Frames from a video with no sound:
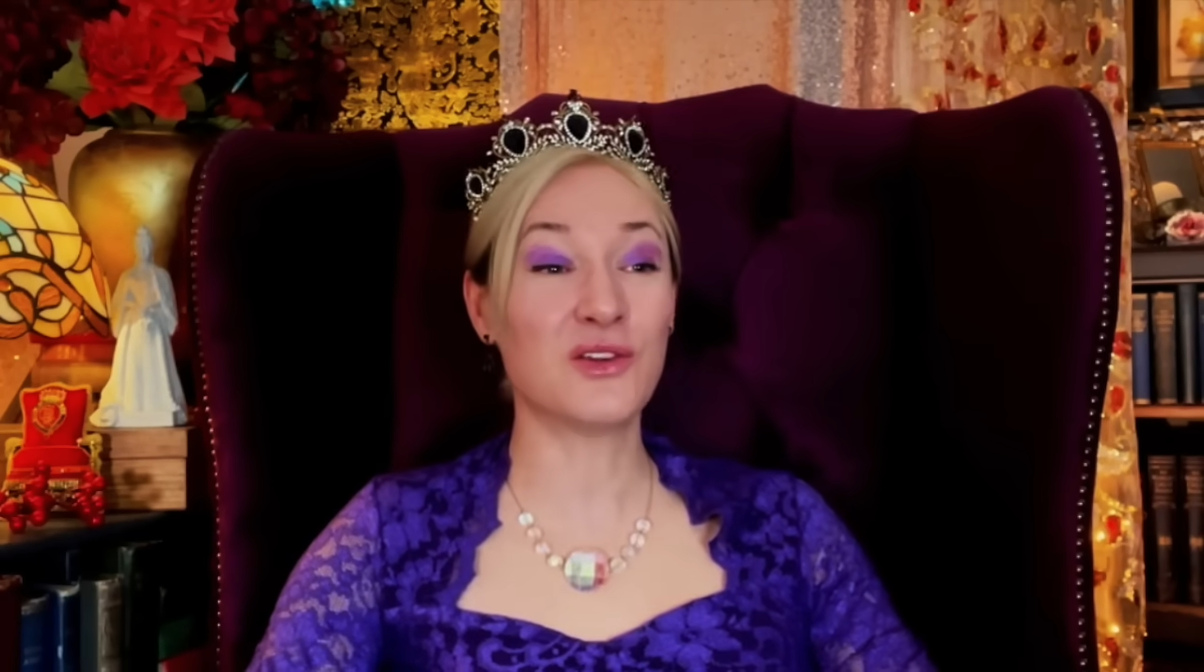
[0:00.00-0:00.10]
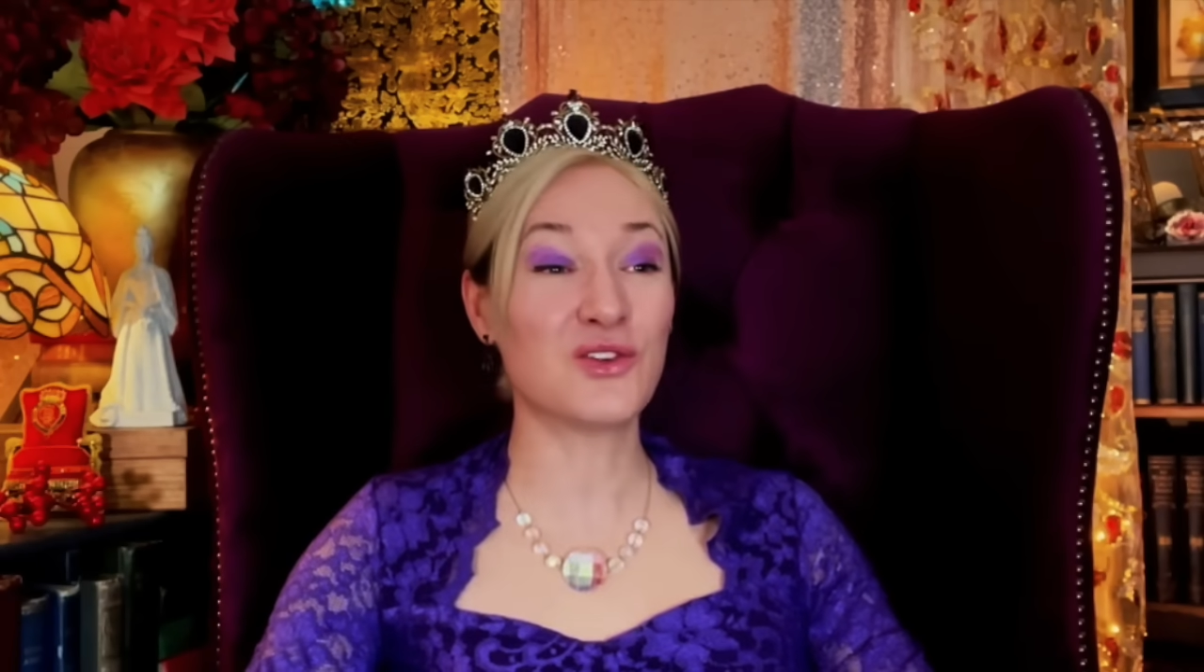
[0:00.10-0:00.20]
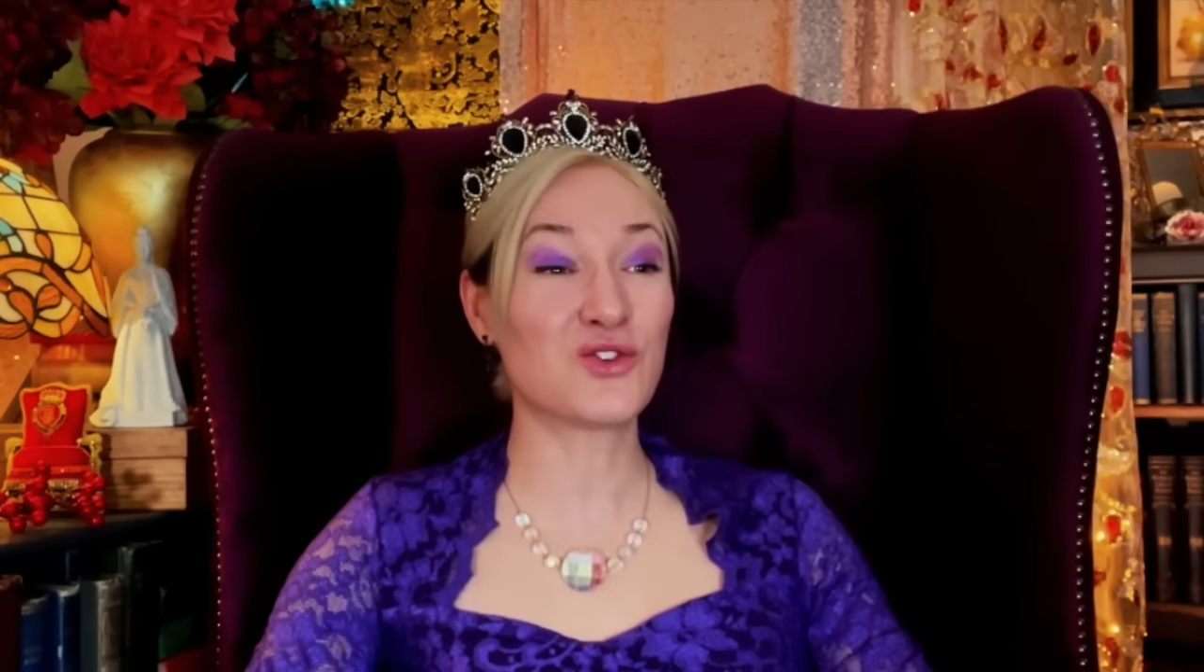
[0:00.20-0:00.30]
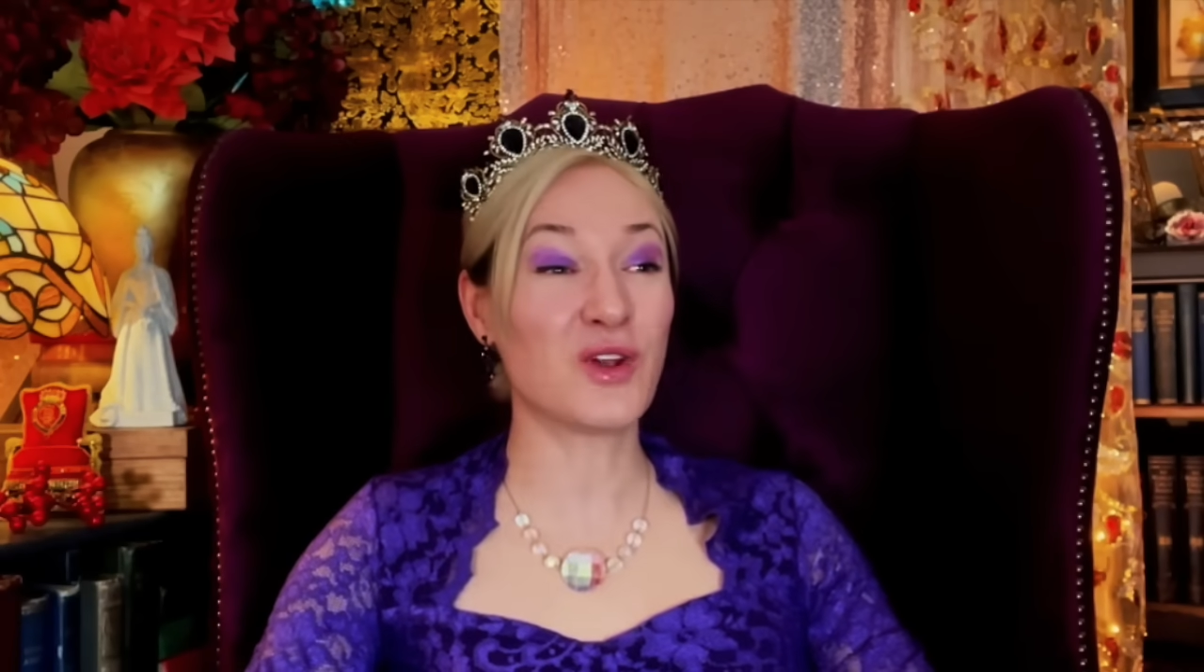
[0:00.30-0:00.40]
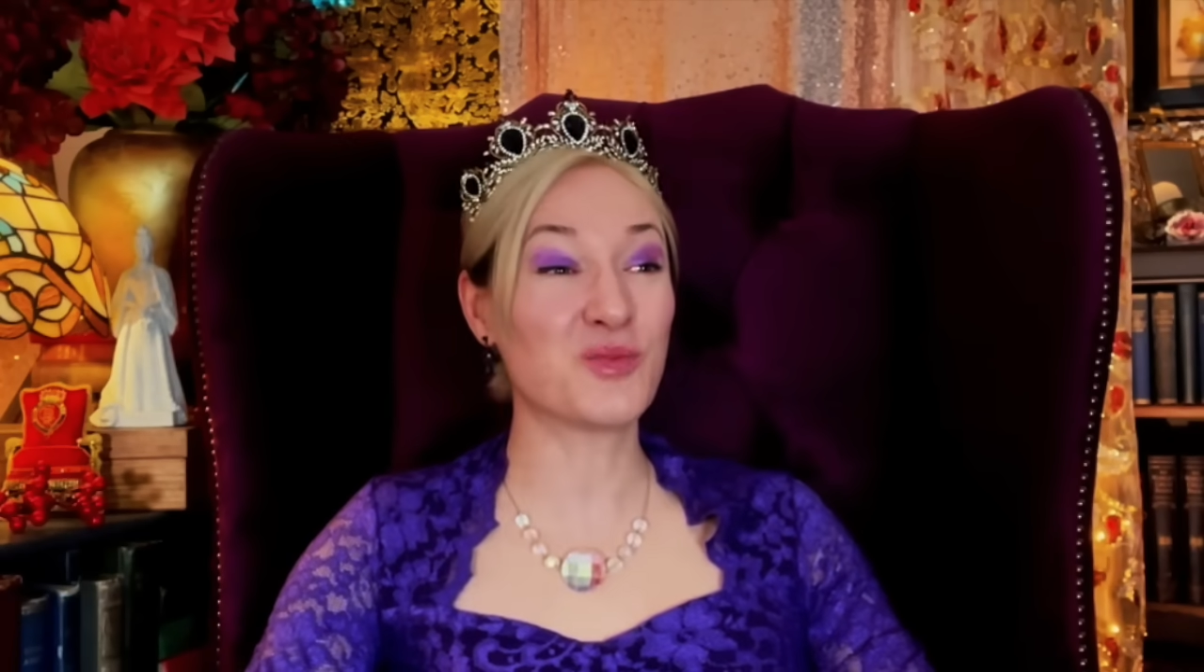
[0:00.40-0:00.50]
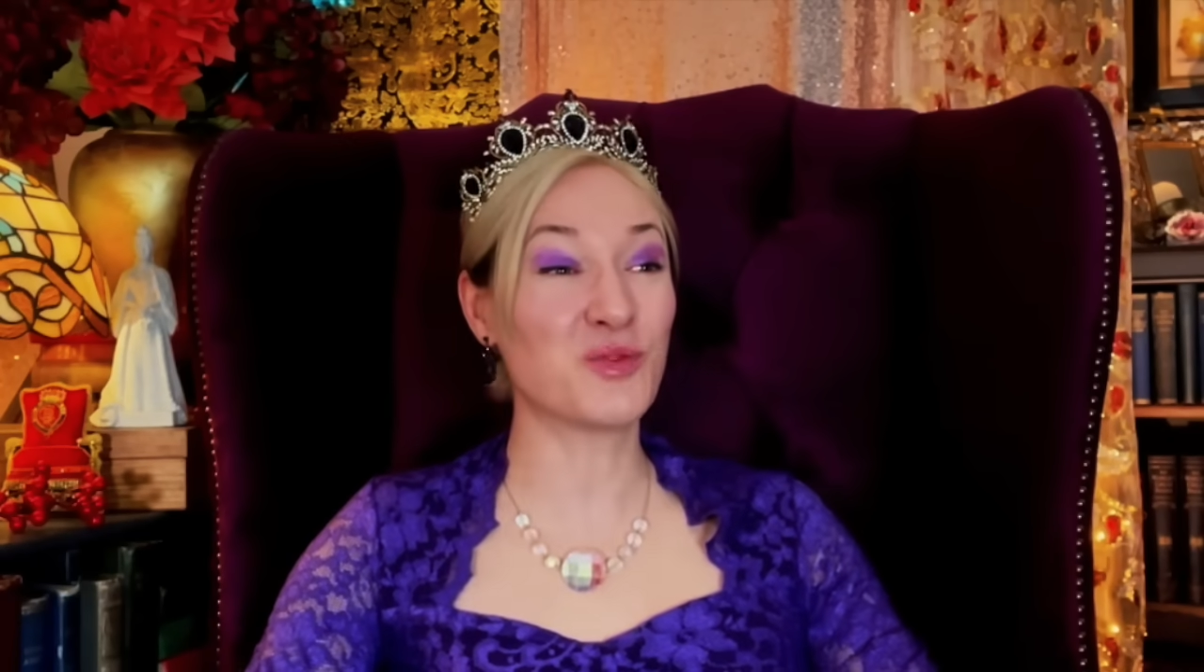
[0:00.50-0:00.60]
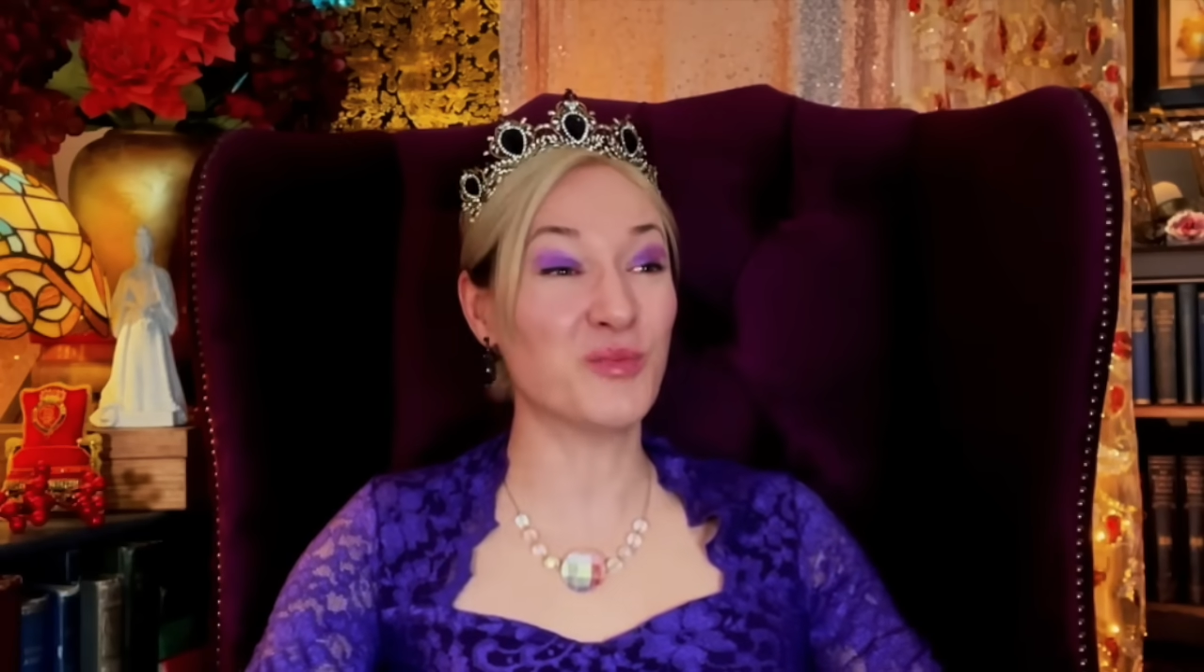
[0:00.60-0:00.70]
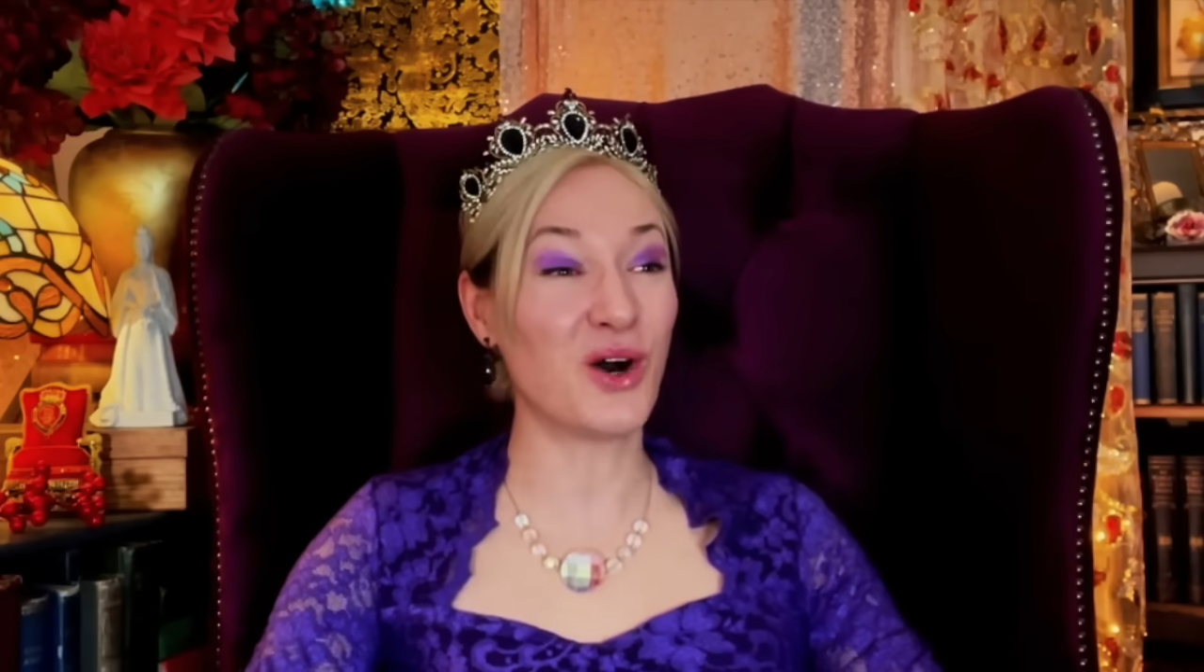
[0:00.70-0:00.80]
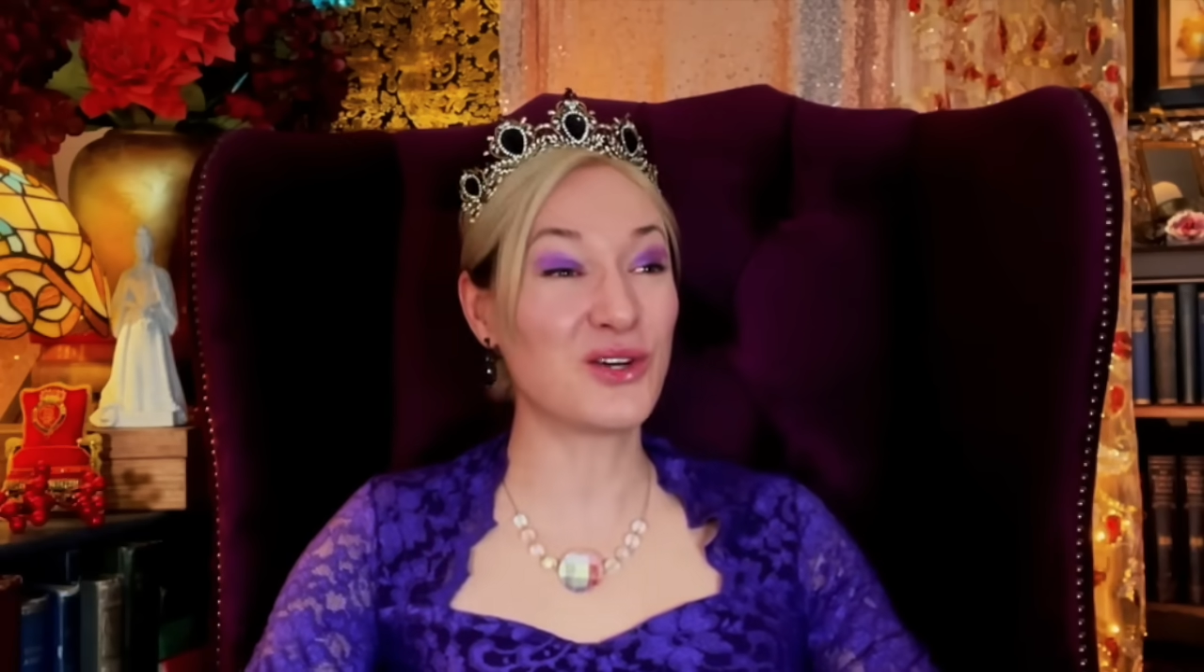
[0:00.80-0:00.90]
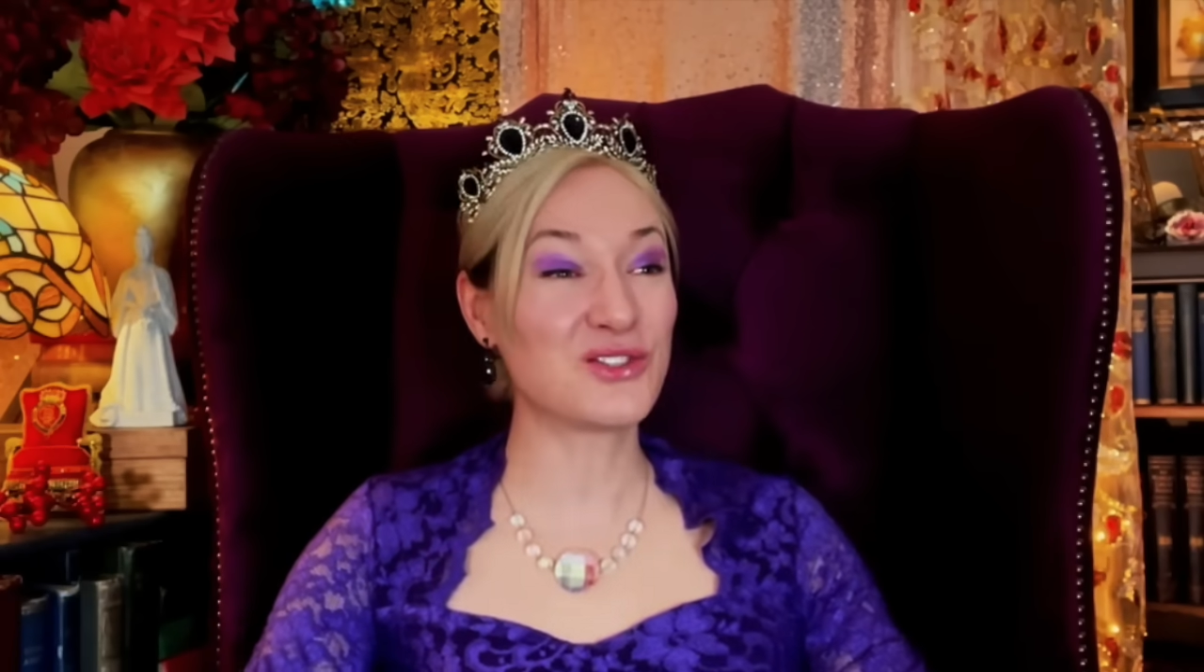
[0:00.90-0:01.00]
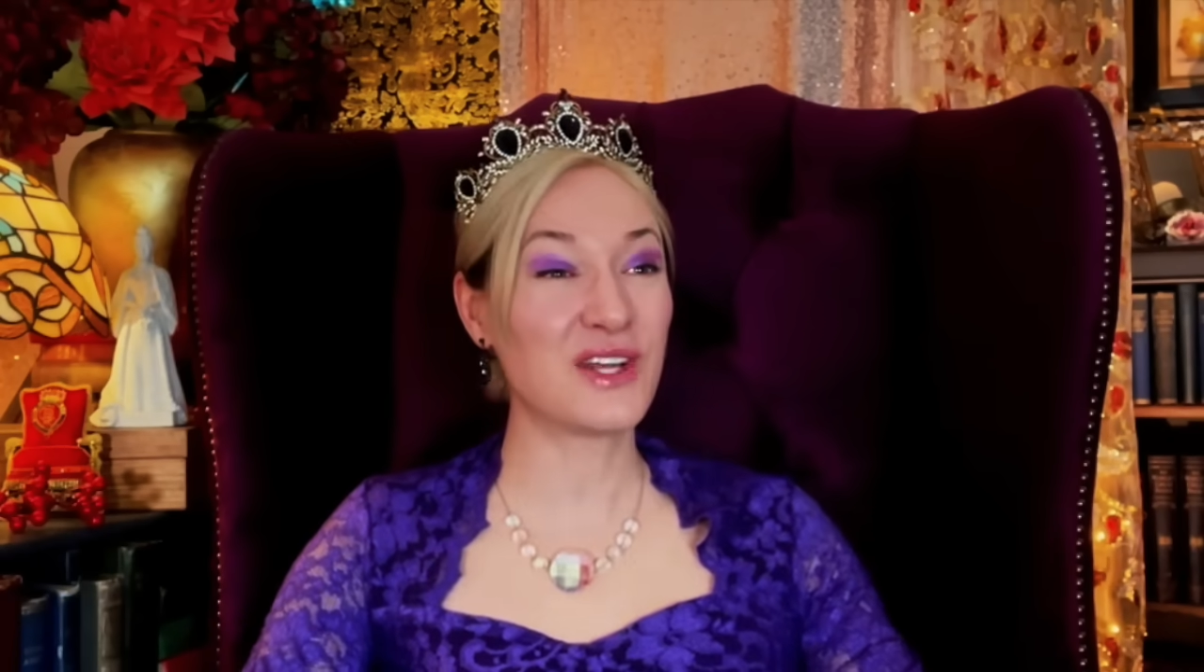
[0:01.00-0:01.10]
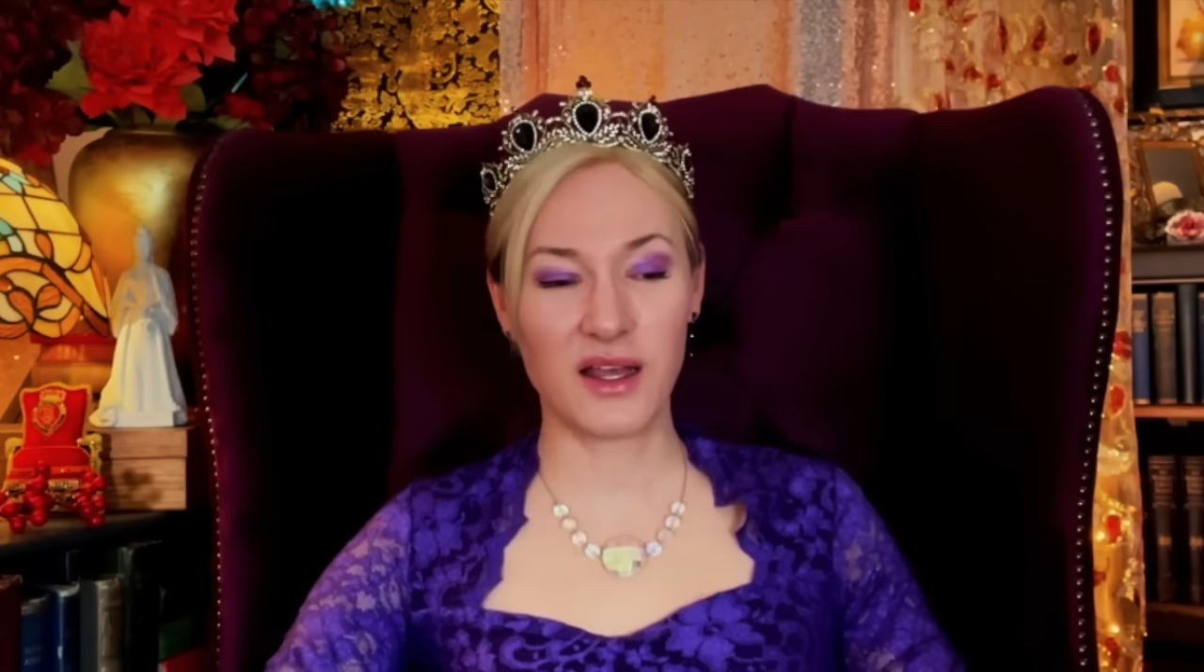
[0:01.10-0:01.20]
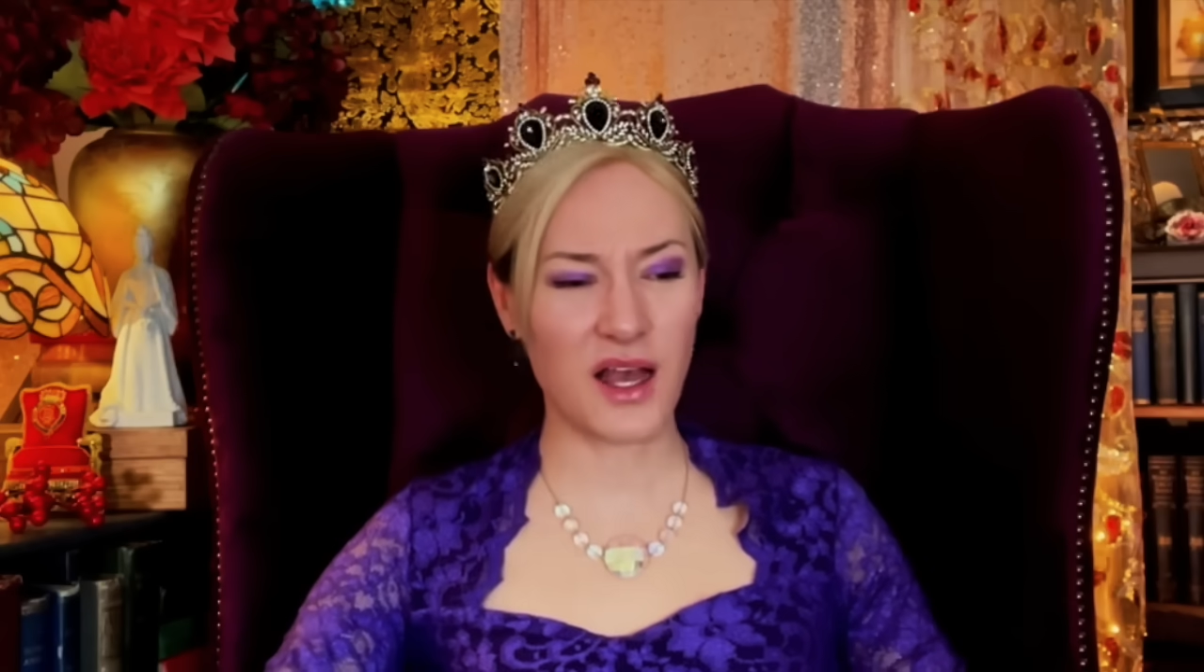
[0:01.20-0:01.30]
description box.